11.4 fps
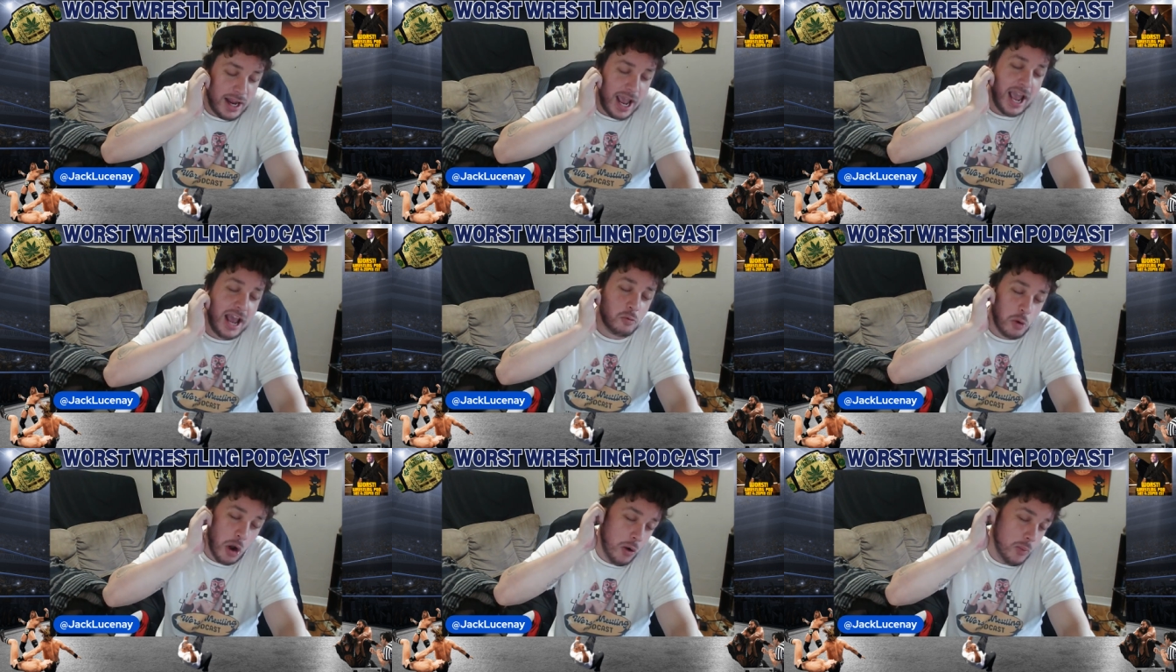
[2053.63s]
and
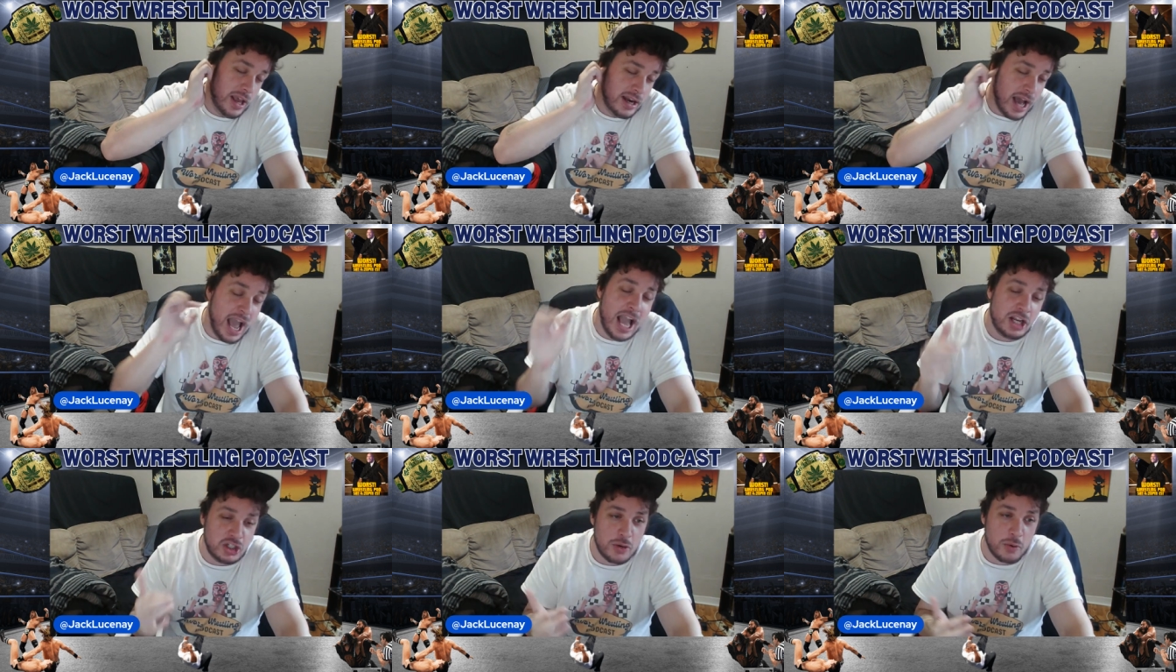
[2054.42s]
Roman, I
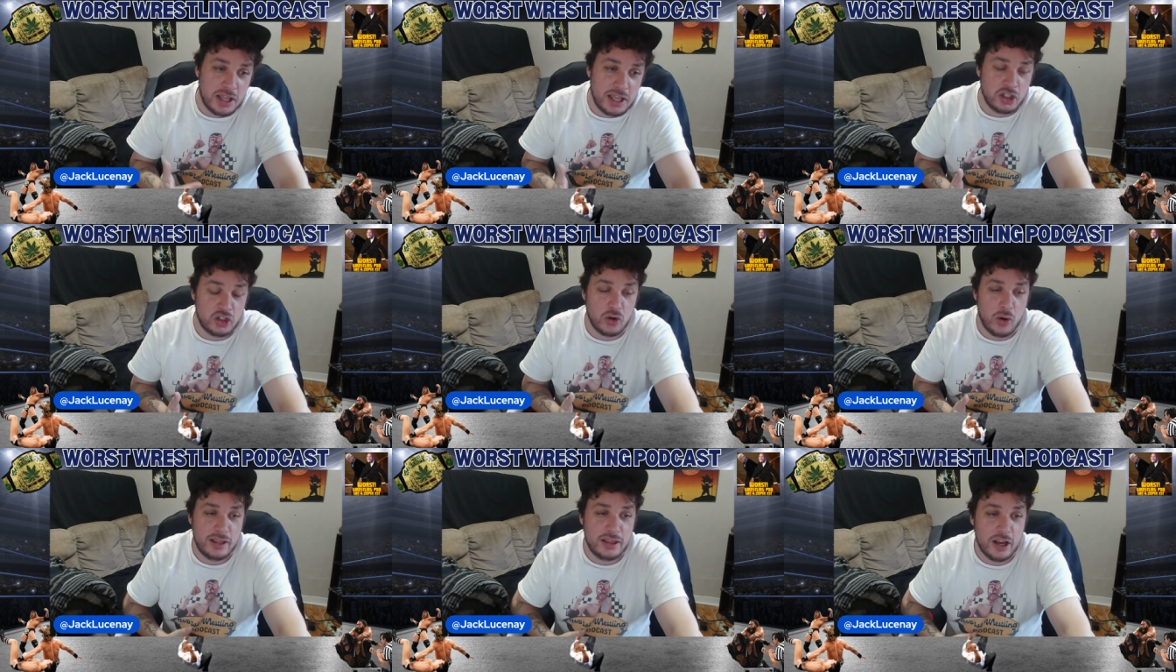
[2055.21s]
actually really
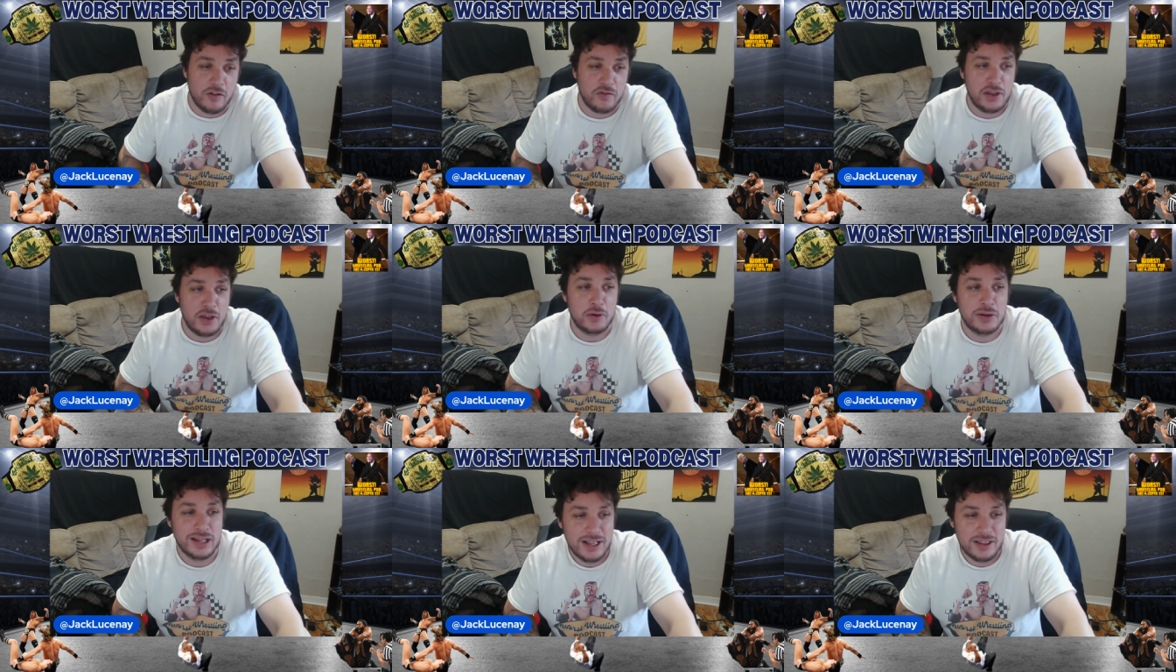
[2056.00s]
enjoyed their
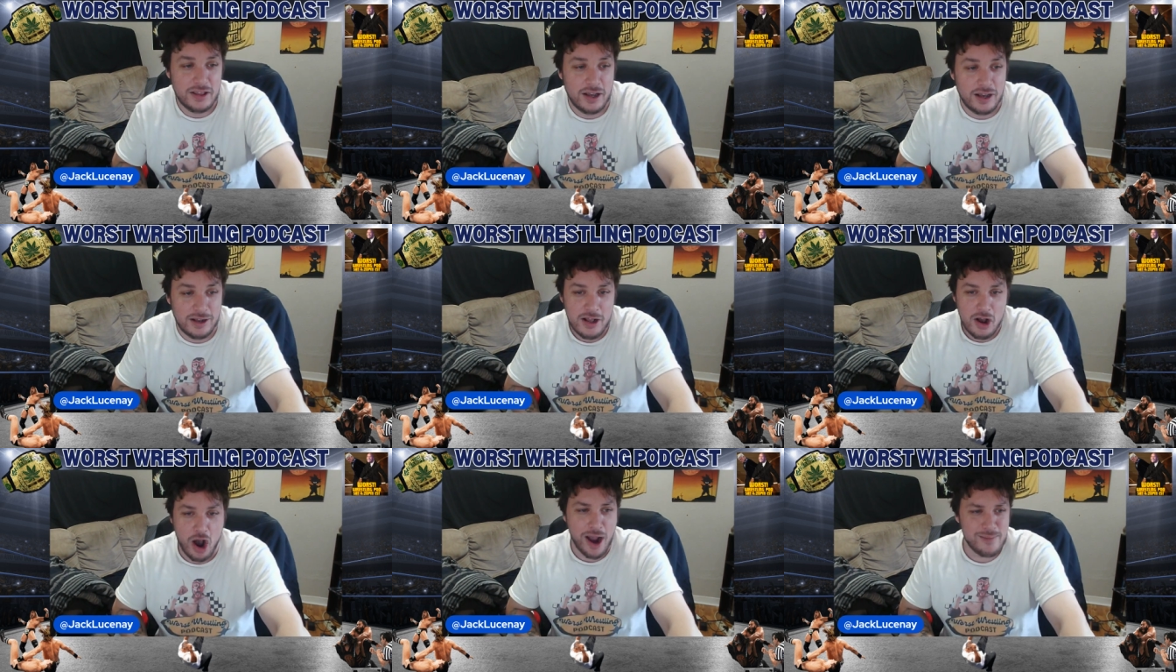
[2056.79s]
feud. The,
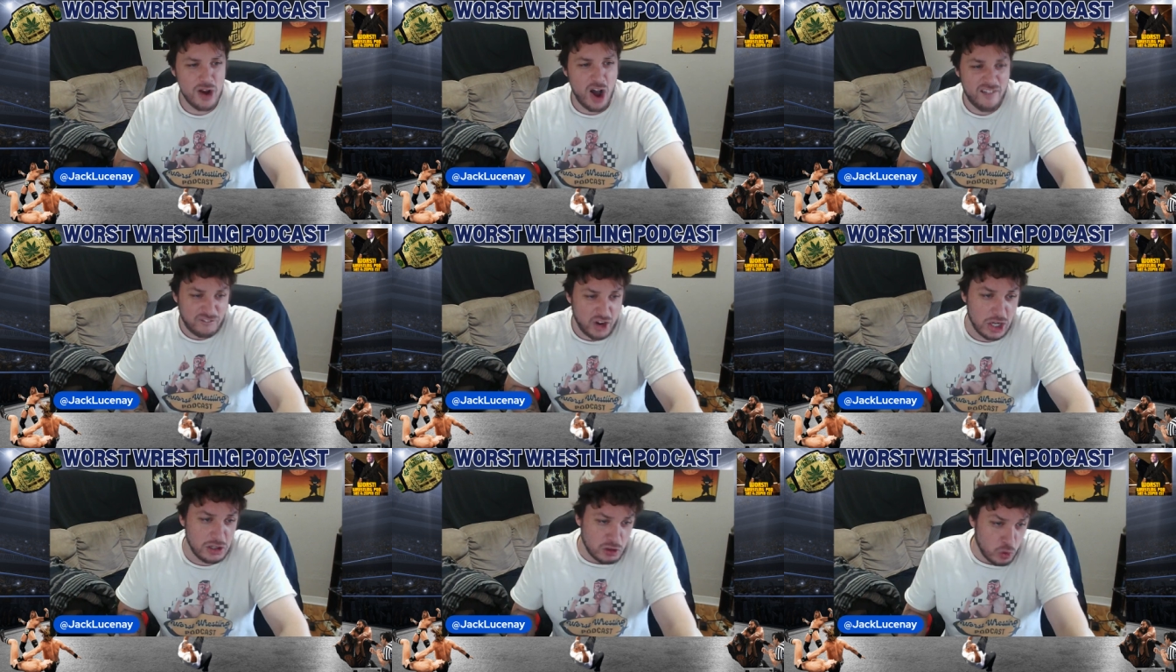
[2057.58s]
I'm not
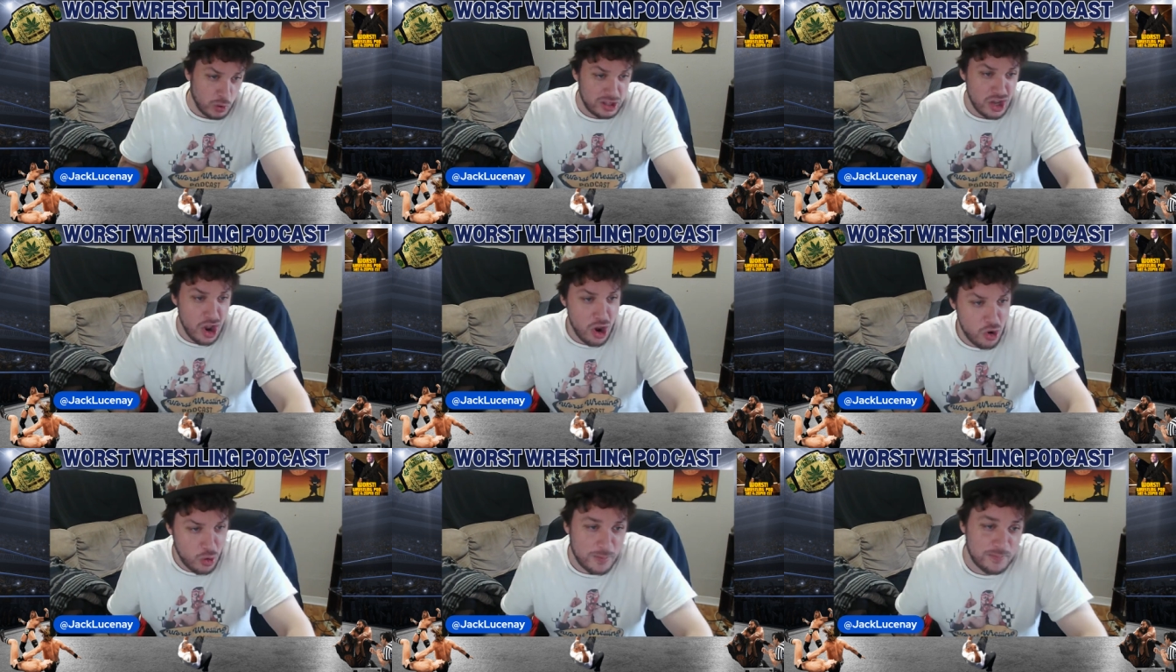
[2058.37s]
finished with
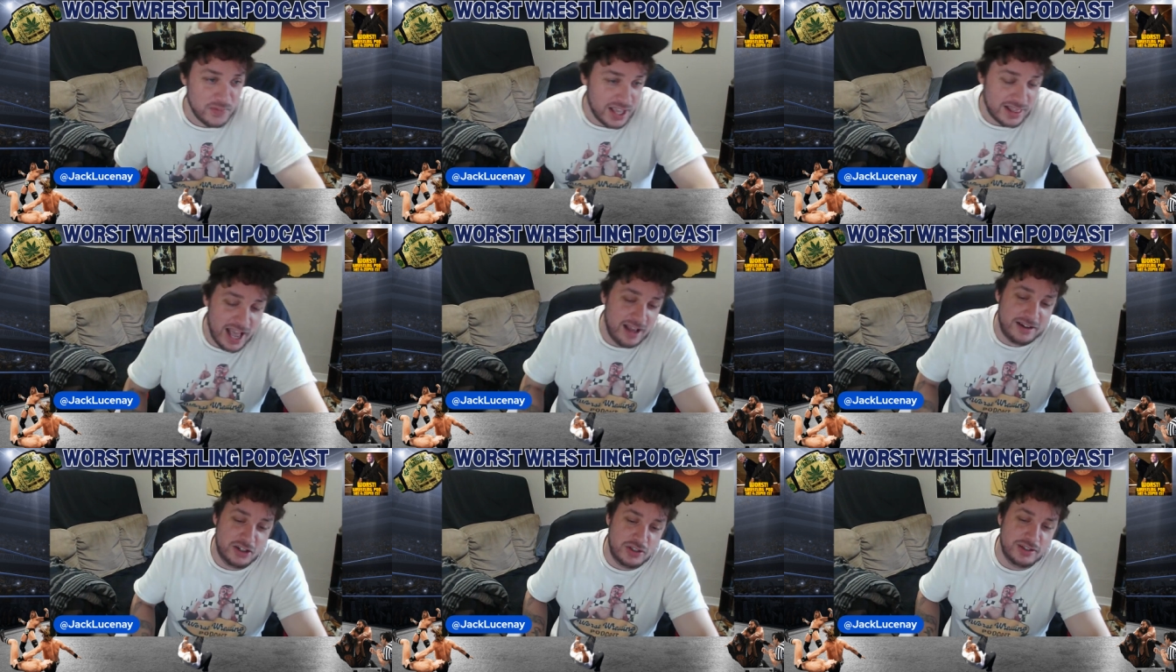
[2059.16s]
you. Like,
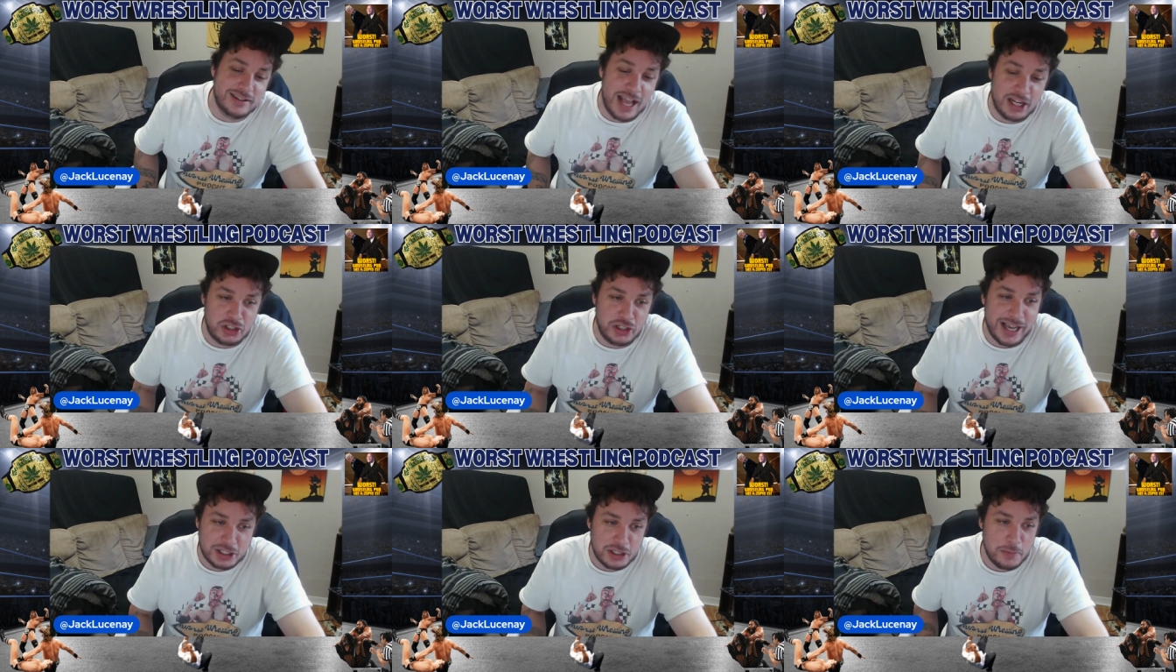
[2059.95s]
that shit
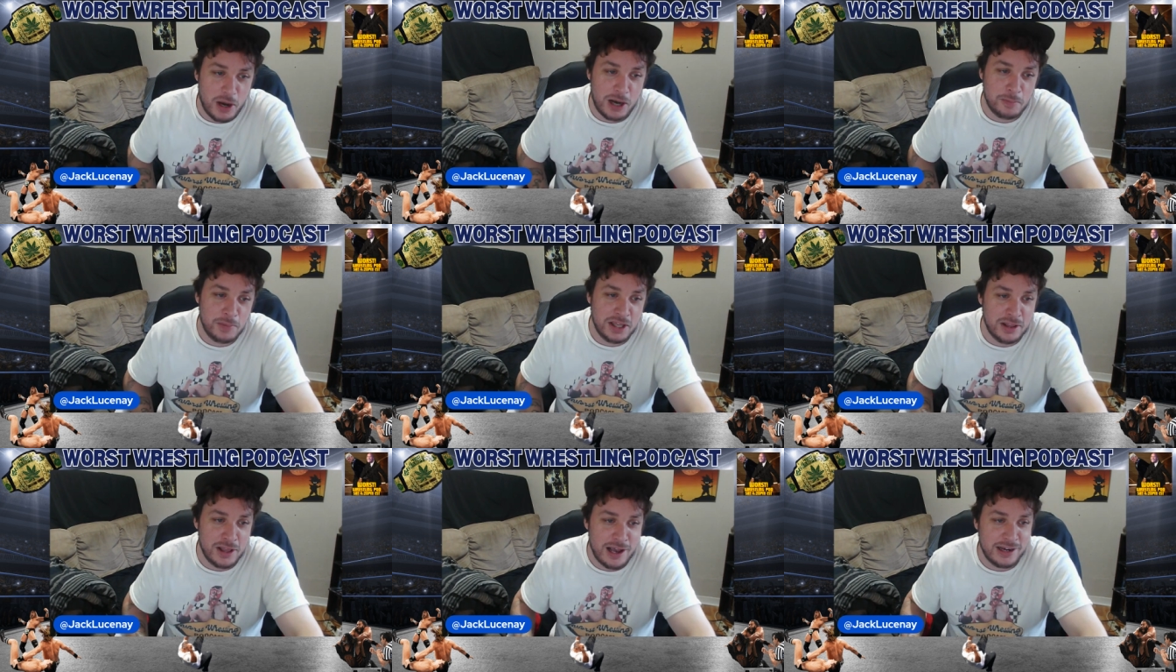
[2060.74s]
actually popped me a
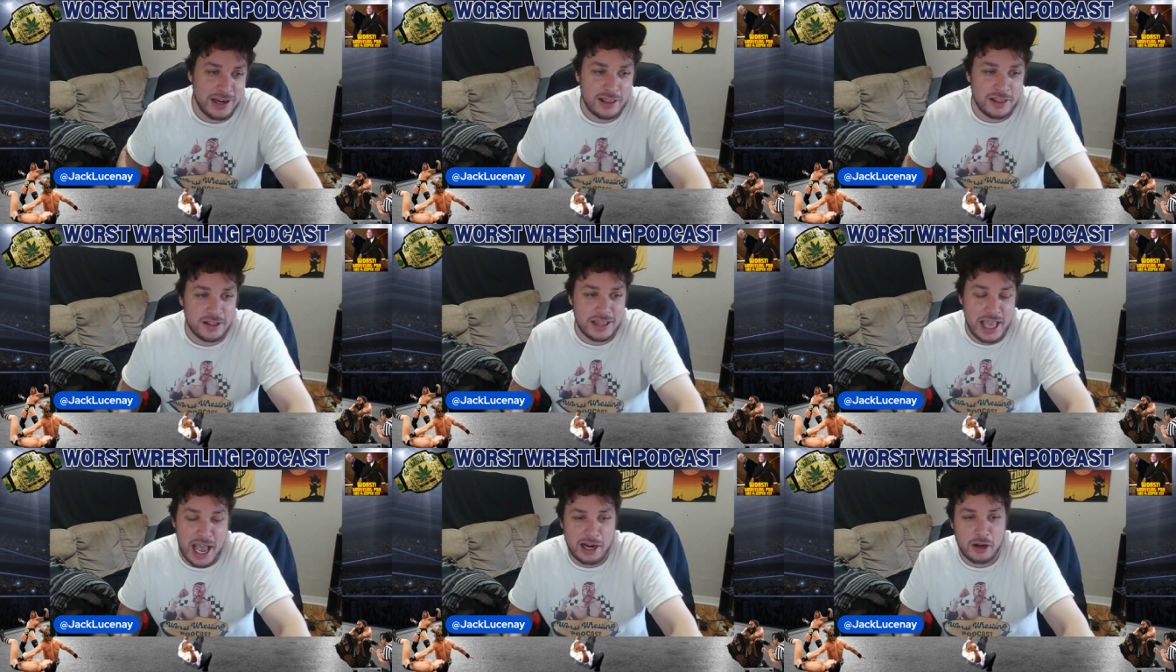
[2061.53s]
lot, and I thought
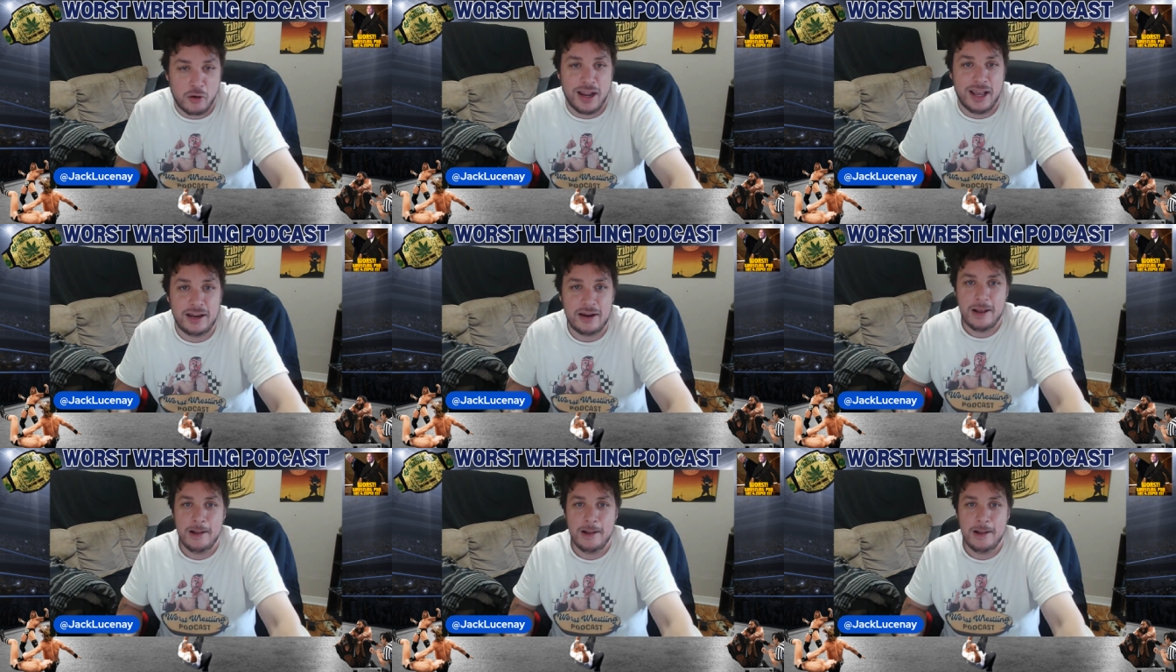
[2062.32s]
they had a great